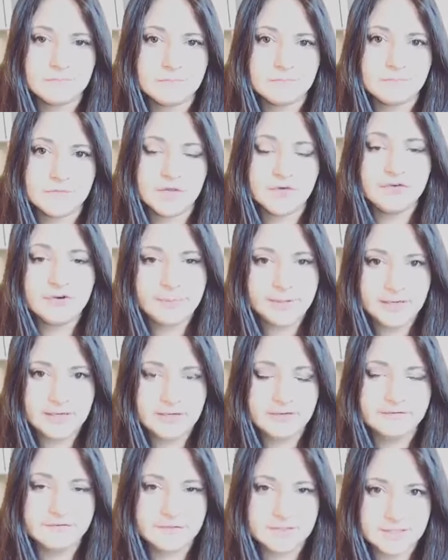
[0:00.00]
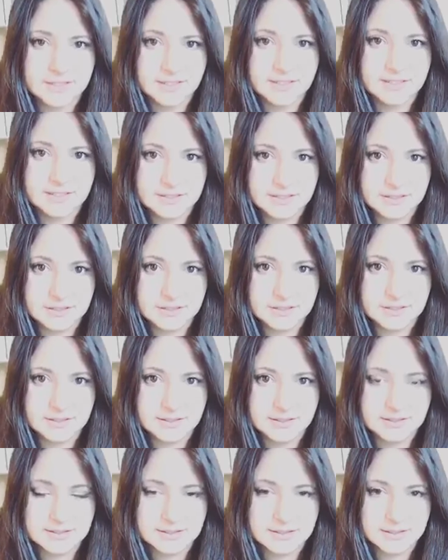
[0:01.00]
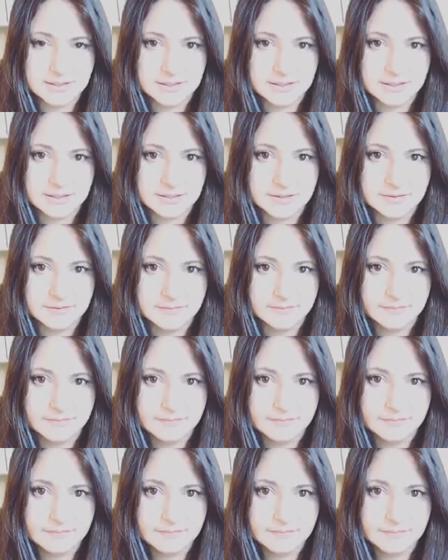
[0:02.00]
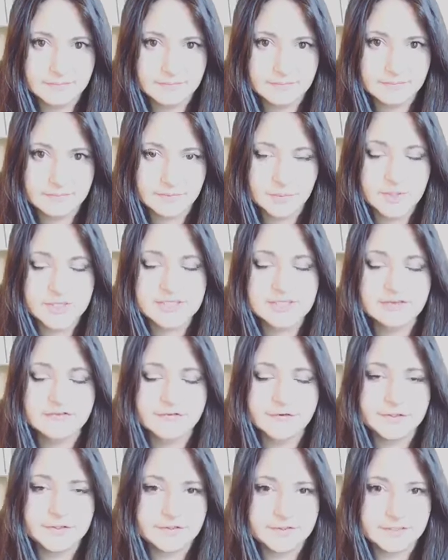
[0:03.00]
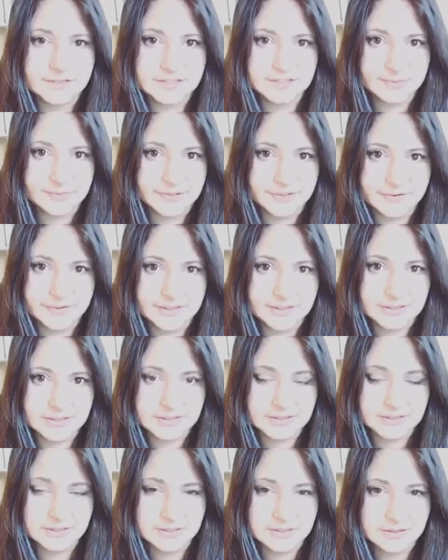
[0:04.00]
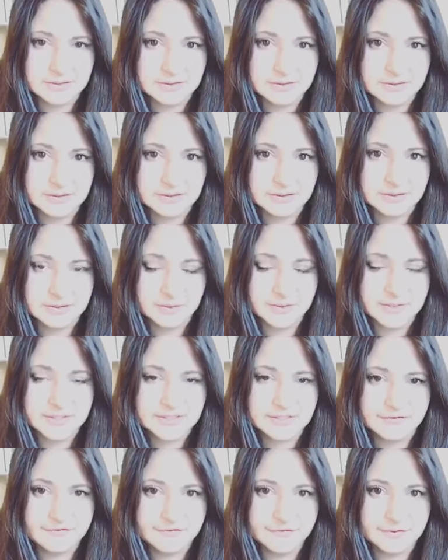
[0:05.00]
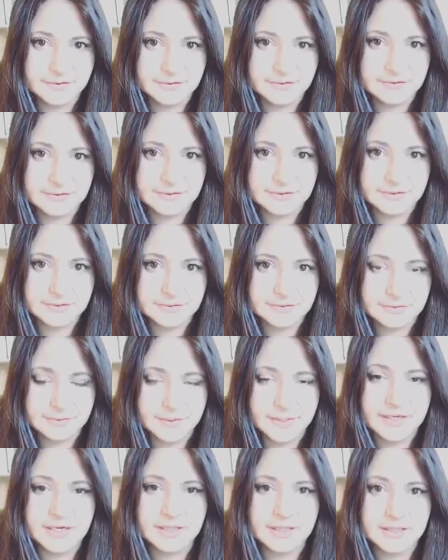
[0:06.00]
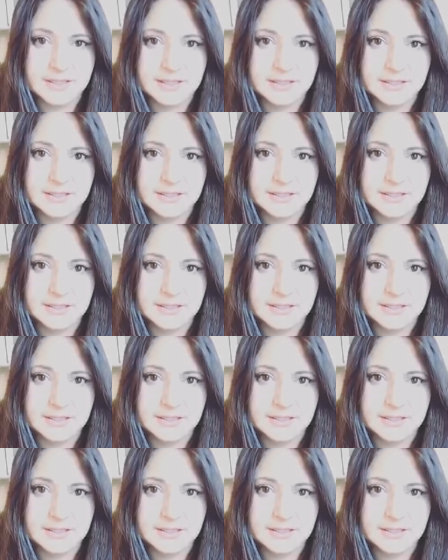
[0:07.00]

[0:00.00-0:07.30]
Repent for saying such things like that. Where's the fruit of the spirits? Where's the fruits? Where are they?